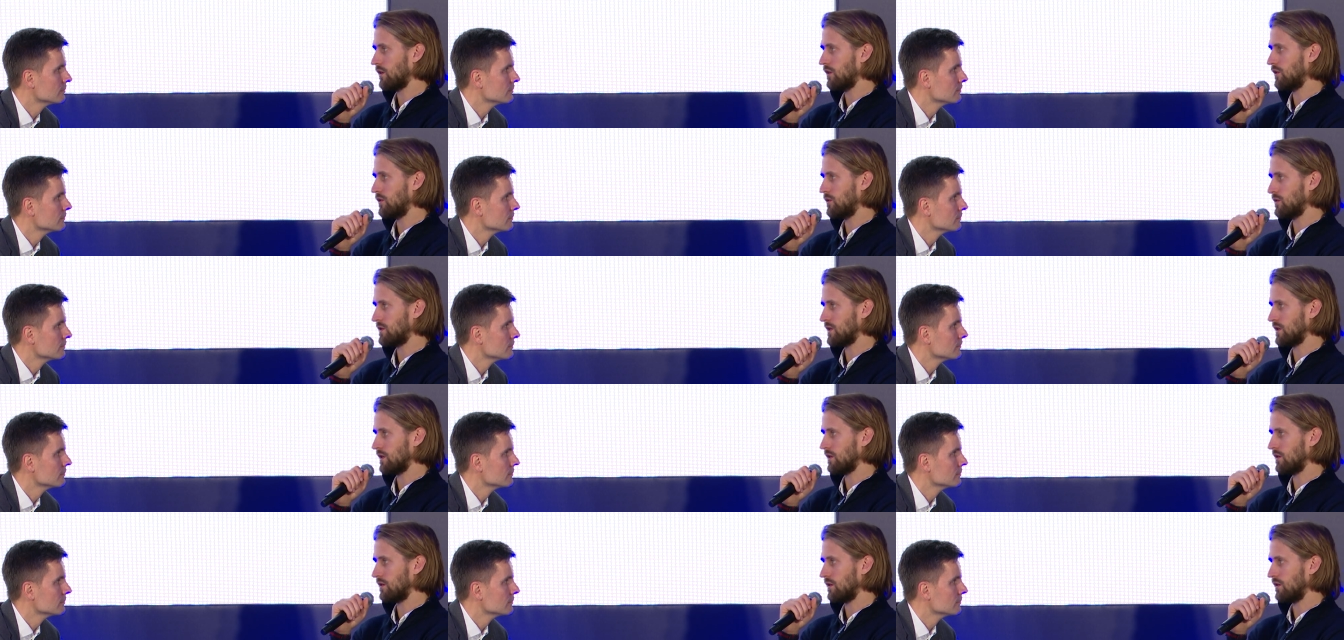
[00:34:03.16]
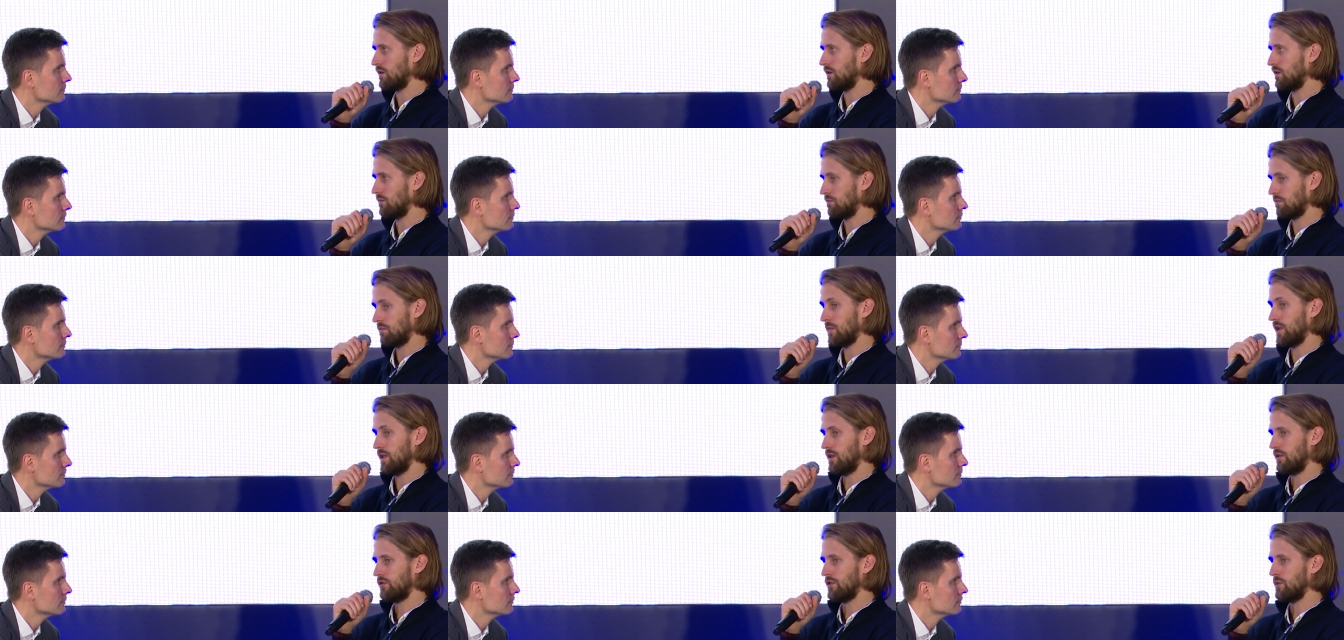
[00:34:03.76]
Speaker 1: using the
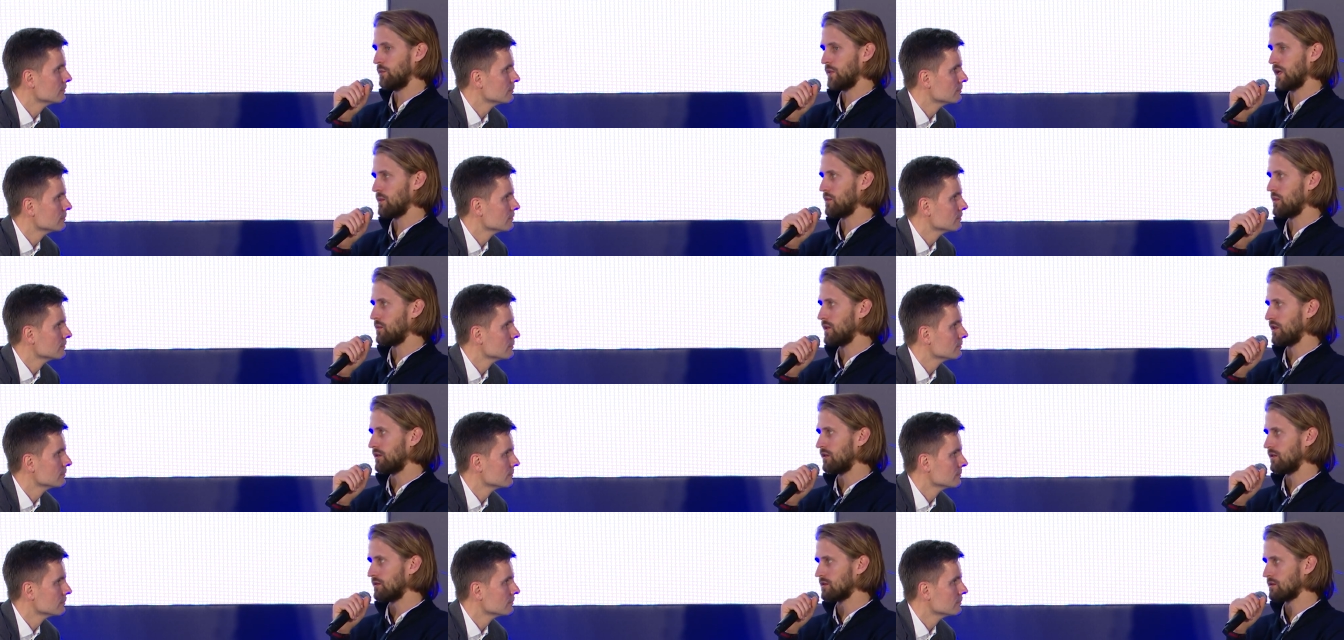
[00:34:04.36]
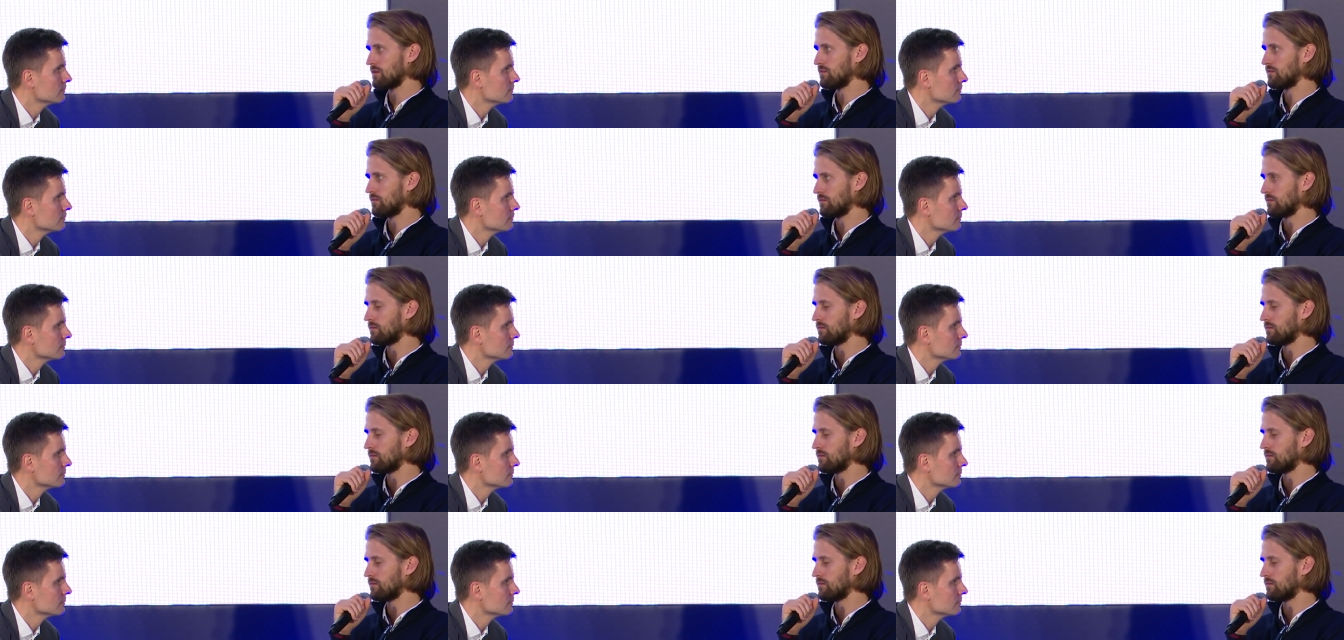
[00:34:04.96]
uh, different payment methods.